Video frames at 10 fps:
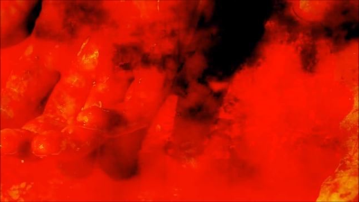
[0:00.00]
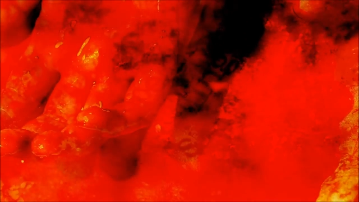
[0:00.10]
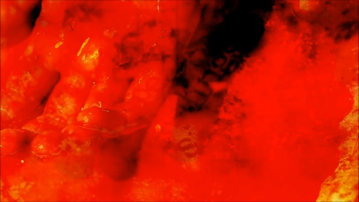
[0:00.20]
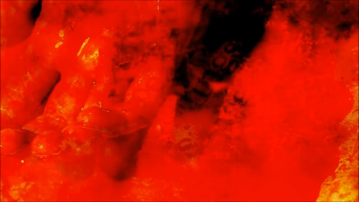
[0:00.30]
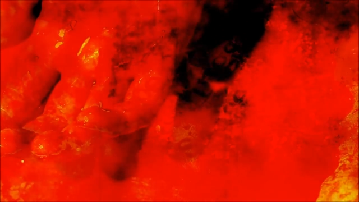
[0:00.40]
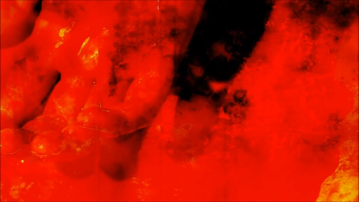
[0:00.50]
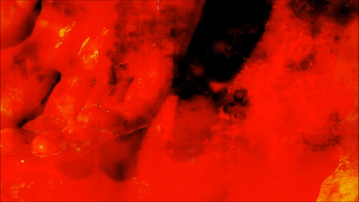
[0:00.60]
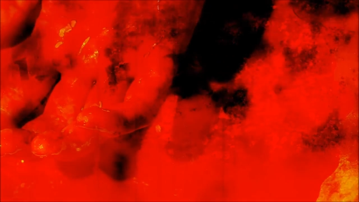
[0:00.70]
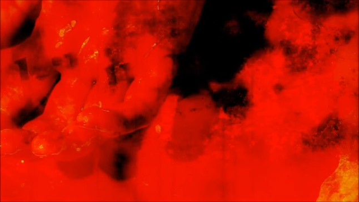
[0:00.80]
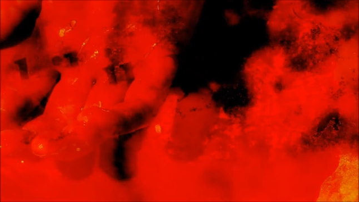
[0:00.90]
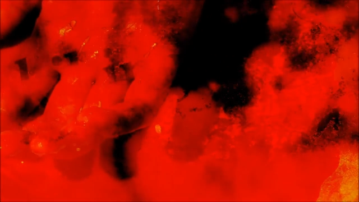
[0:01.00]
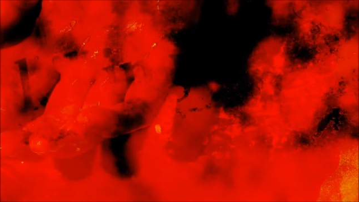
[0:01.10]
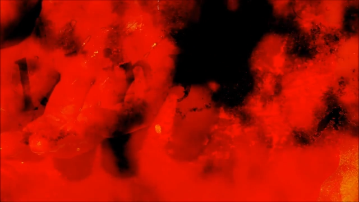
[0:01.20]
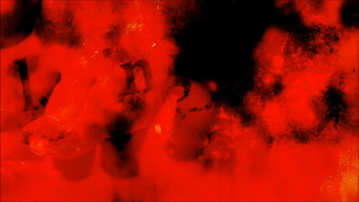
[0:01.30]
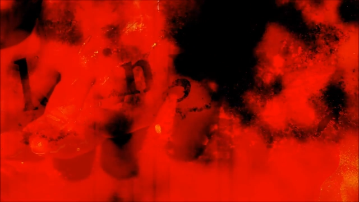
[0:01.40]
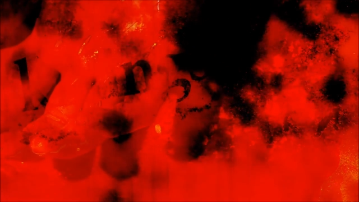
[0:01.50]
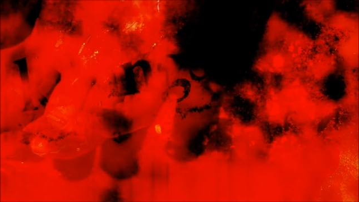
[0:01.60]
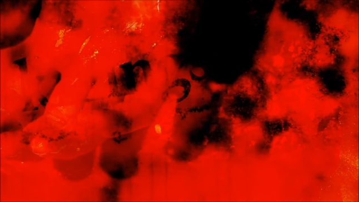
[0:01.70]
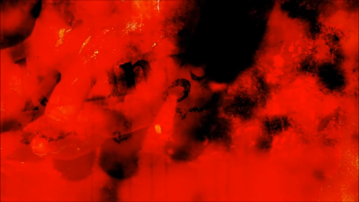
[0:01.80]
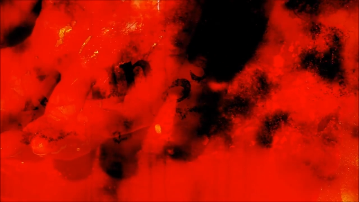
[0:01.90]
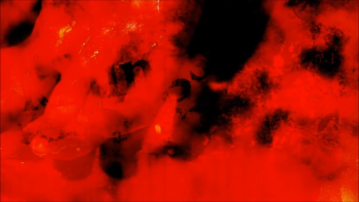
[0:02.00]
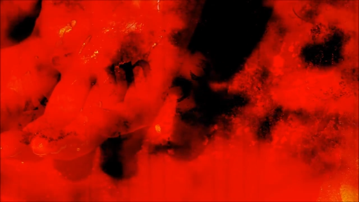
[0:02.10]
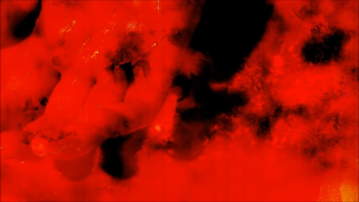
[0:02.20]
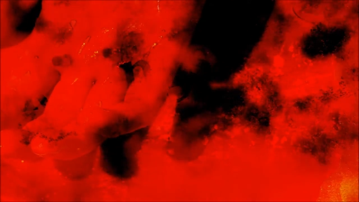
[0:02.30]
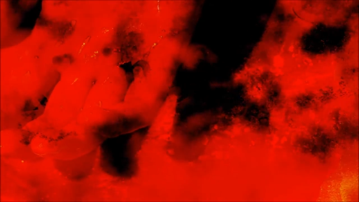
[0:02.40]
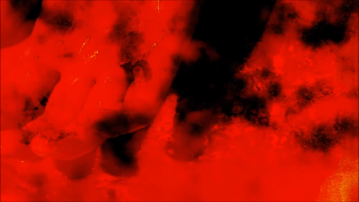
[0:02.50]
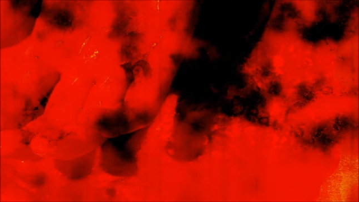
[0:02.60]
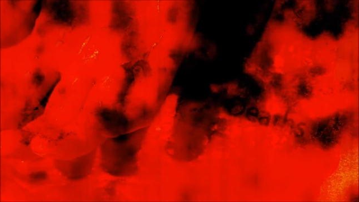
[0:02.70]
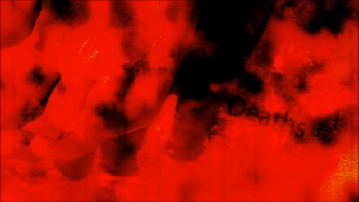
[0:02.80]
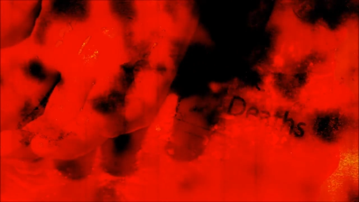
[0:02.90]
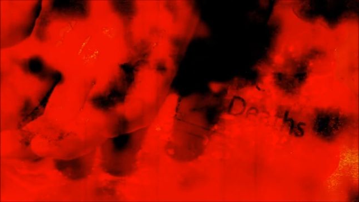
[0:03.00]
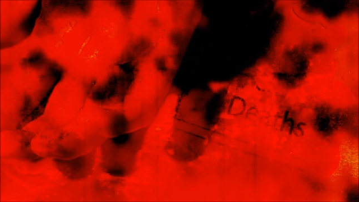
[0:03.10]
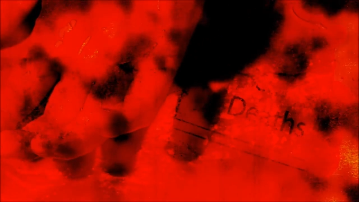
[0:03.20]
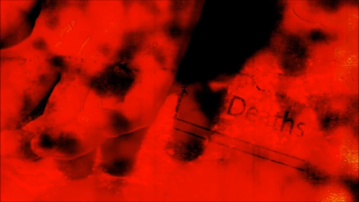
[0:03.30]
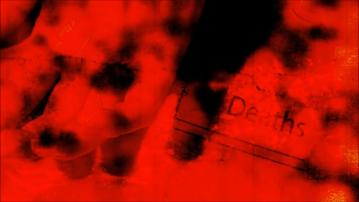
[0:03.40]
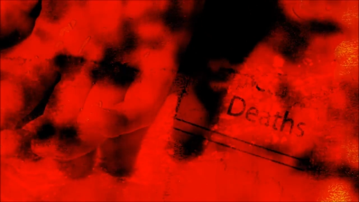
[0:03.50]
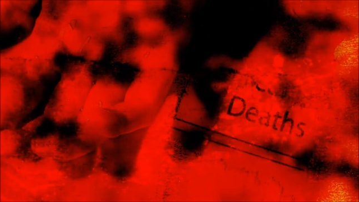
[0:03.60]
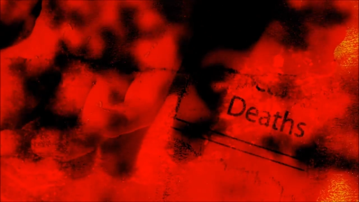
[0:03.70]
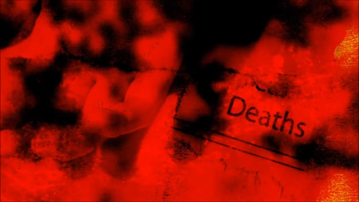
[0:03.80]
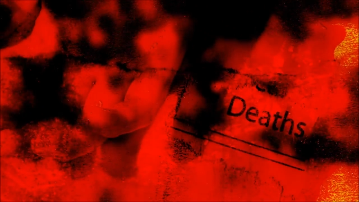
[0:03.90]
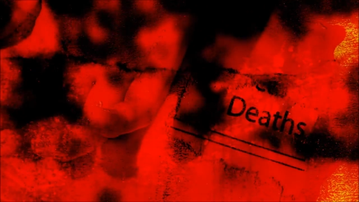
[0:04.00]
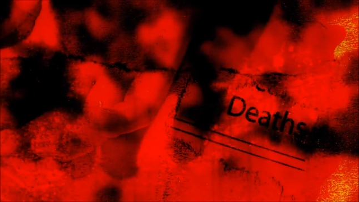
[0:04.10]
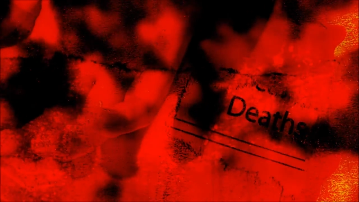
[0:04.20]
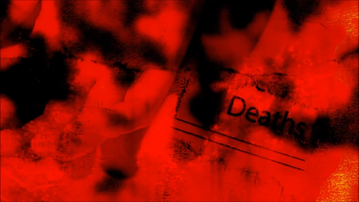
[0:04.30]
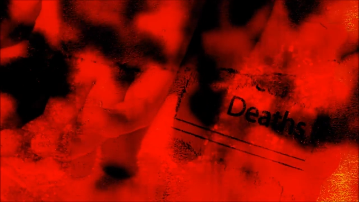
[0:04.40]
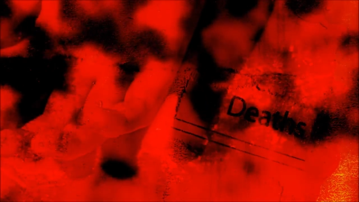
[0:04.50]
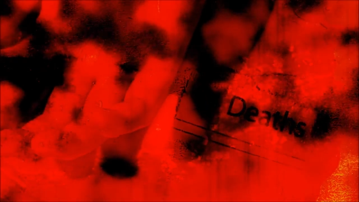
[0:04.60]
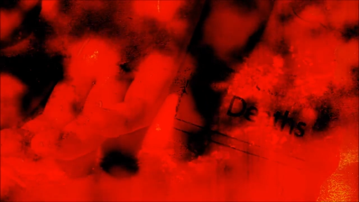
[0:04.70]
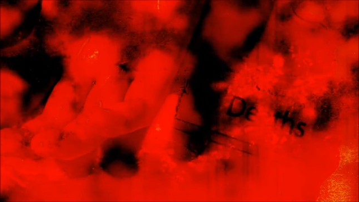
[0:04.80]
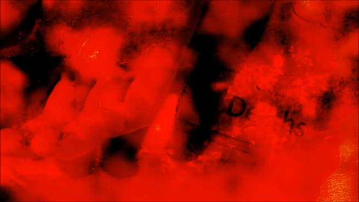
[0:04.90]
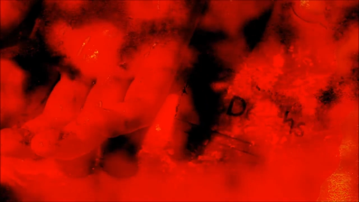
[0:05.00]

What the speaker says: [unreadable: no face in view]